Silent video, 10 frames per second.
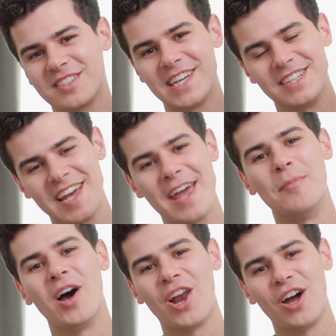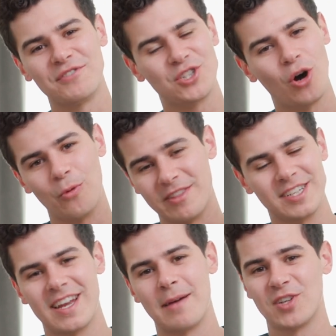see a day in my life shot with the
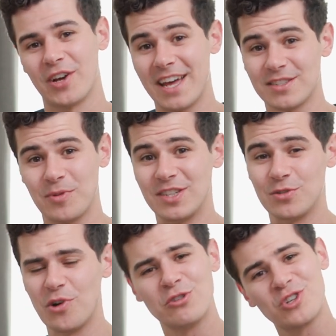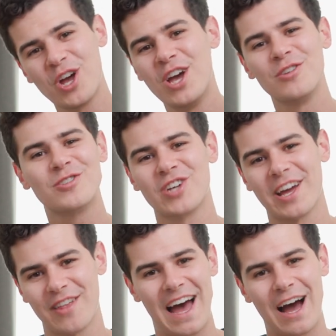Samsung S22 Ultra, you can check
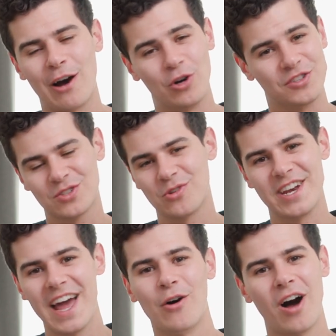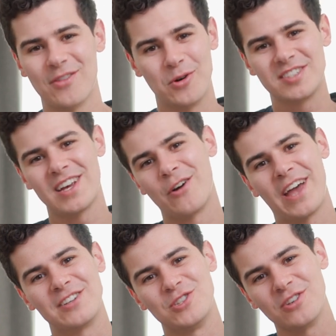that out on screen now. Otherwise, I'll
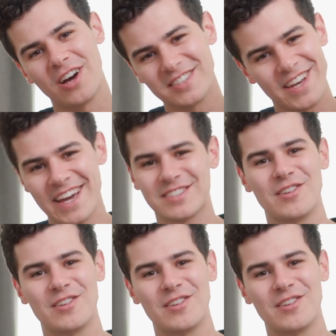catch you guys next